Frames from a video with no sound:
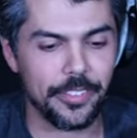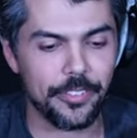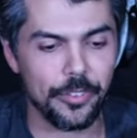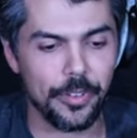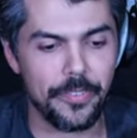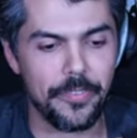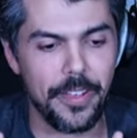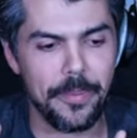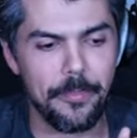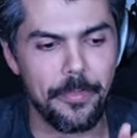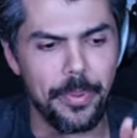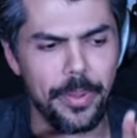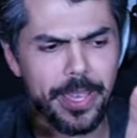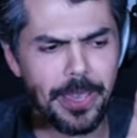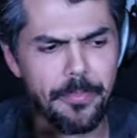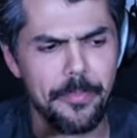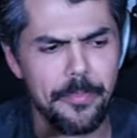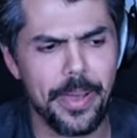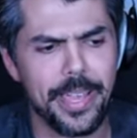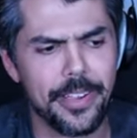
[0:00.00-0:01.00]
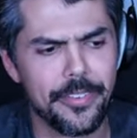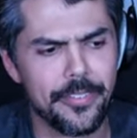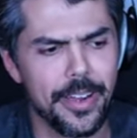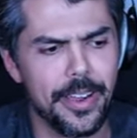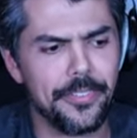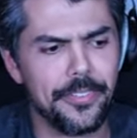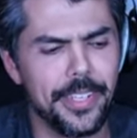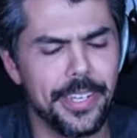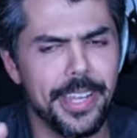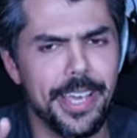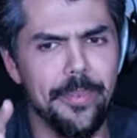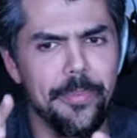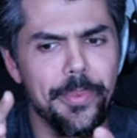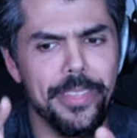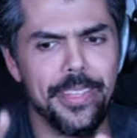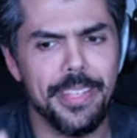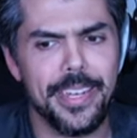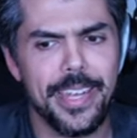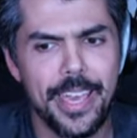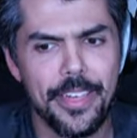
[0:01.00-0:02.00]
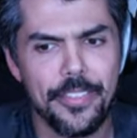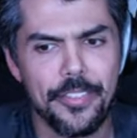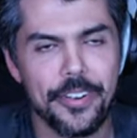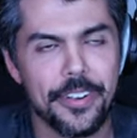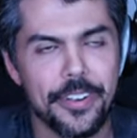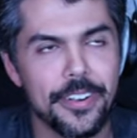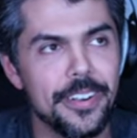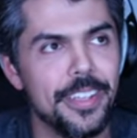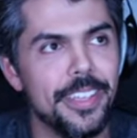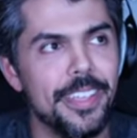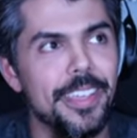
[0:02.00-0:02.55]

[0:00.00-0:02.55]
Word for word: So if I'm playing Minecraft and I'm in the nether,